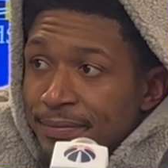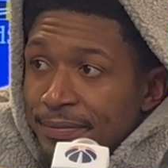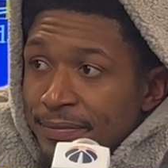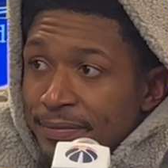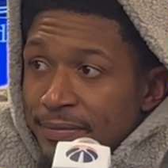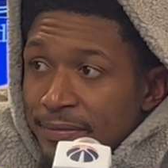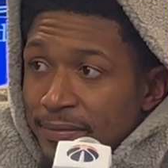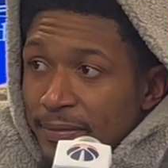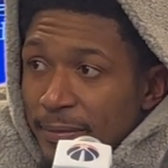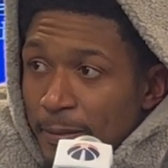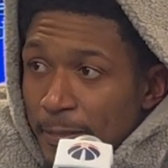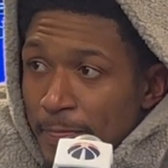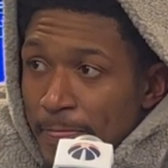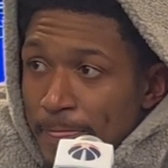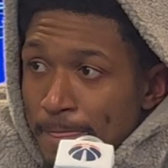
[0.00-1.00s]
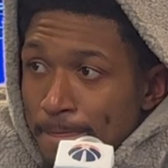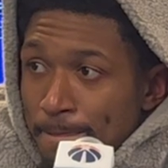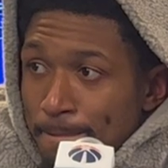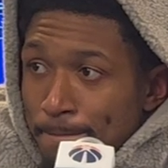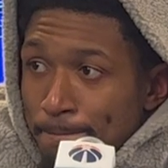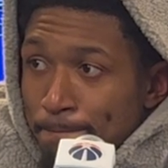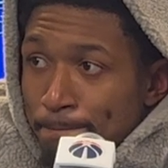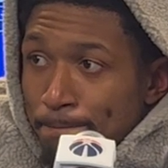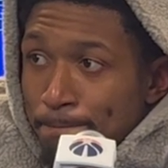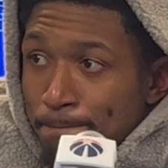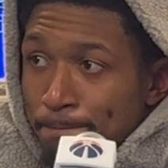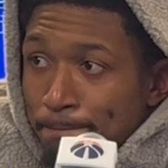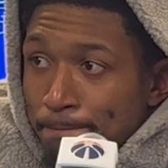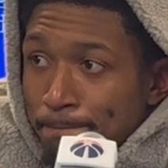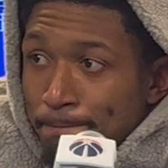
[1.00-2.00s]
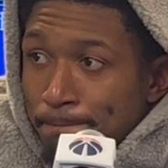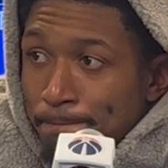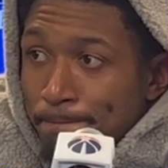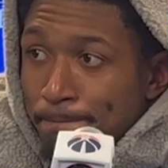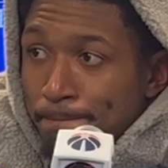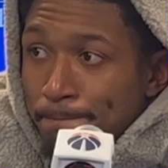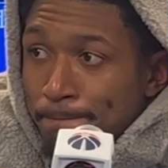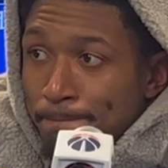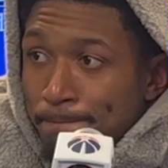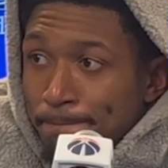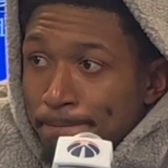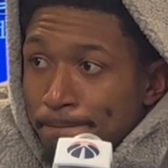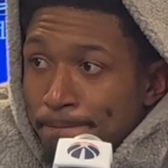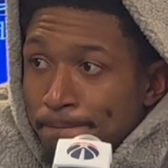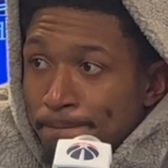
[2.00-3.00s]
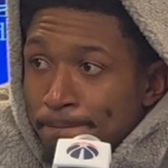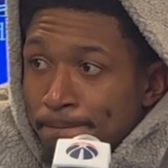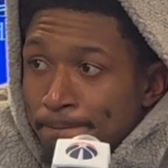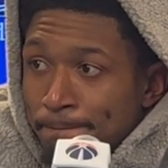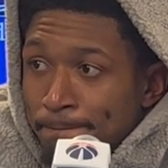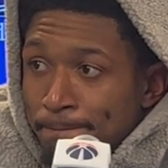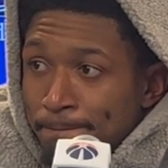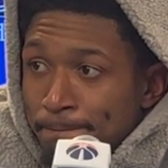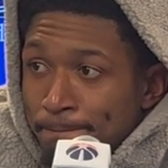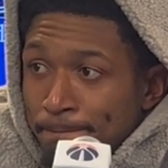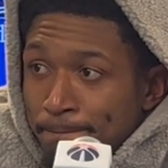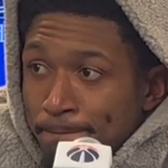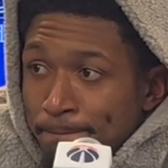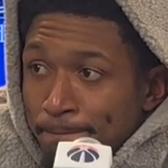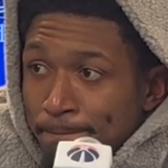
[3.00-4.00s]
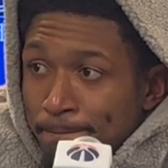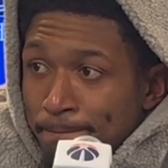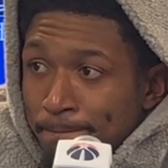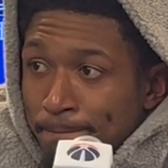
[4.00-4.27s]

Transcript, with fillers: Did I hear you correctly that you're, one of the many things you just said is that you have to